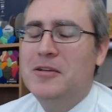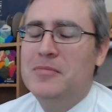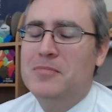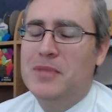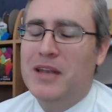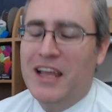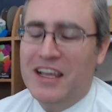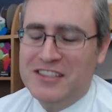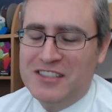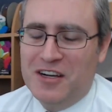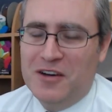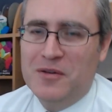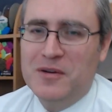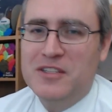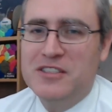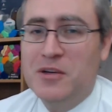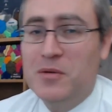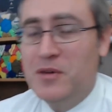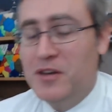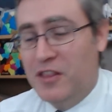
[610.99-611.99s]
But as
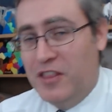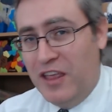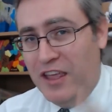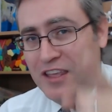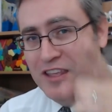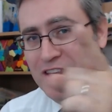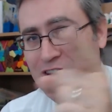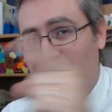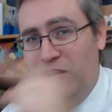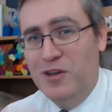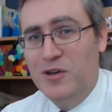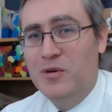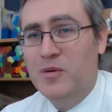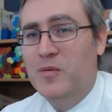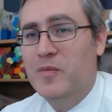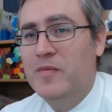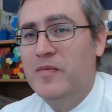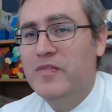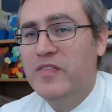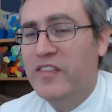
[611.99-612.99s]
always, I want to thank you
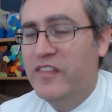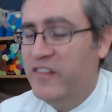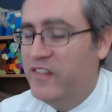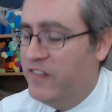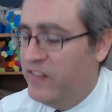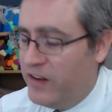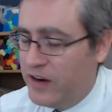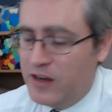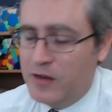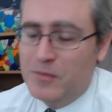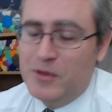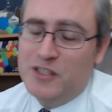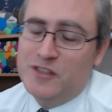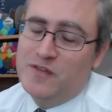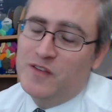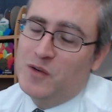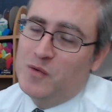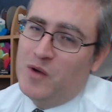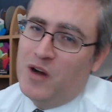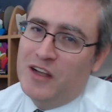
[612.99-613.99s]
very much
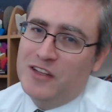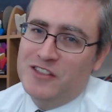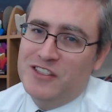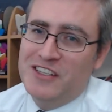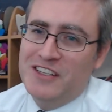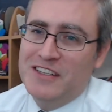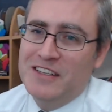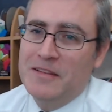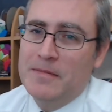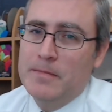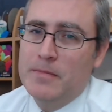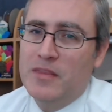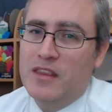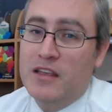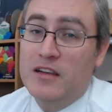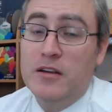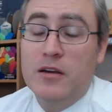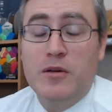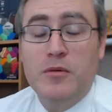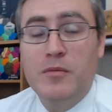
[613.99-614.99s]
for watching.
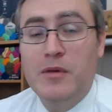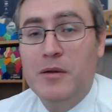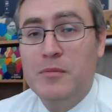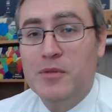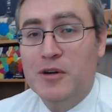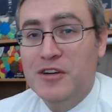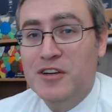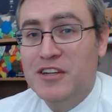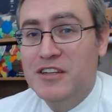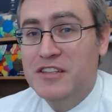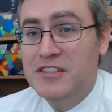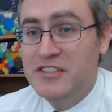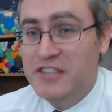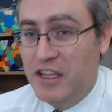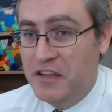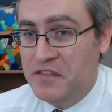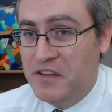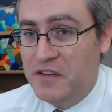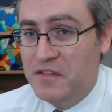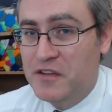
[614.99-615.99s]
Remember,
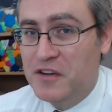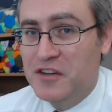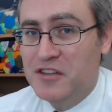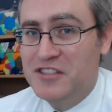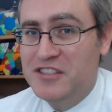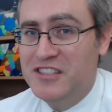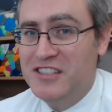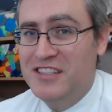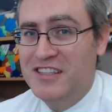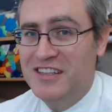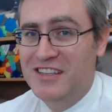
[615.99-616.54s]
safety first.